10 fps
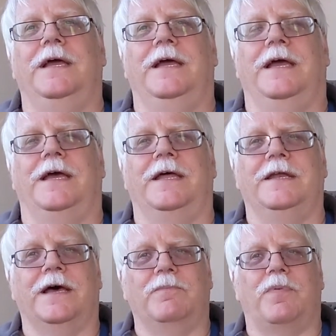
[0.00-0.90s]

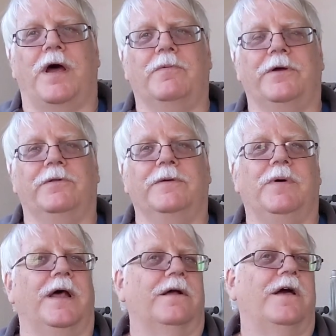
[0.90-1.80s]
And I probably only
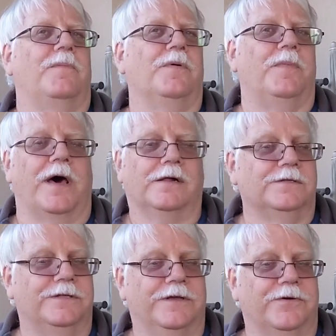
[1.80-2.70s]
bought a couple
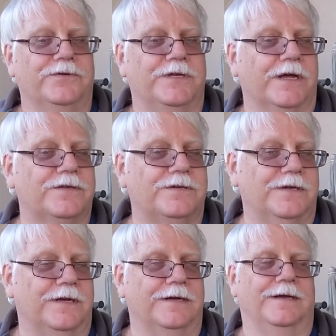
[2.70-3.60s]
bottles of the 06,
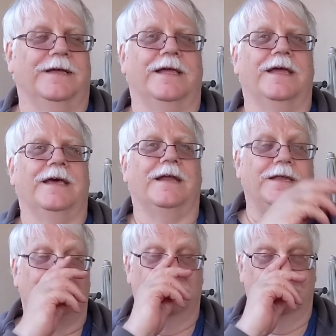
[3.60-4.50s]
and again,
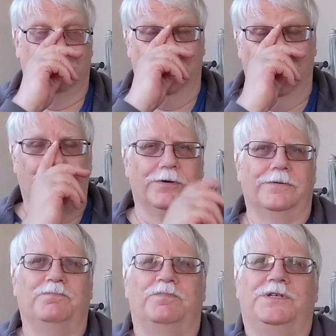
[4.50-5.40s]
I don't
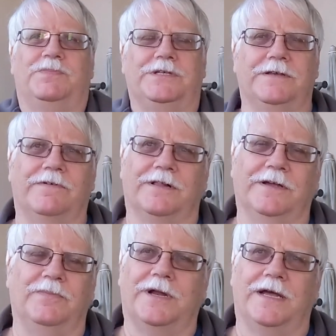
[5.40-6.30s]
remember
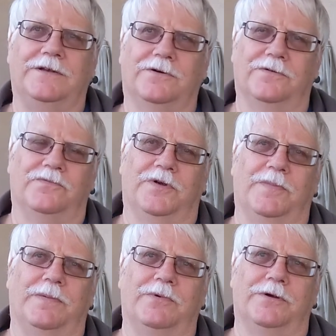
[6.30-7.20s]
specifically, but I don't
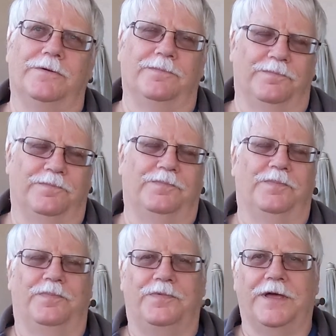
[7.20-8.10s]
remember
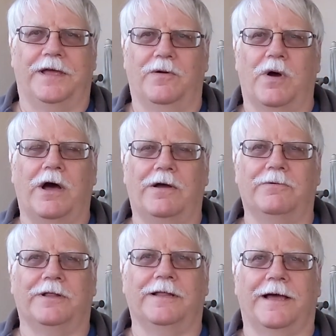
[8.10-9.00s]
thinking, wow, I
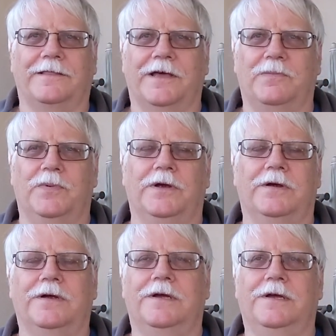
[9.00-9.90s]
really like that beer.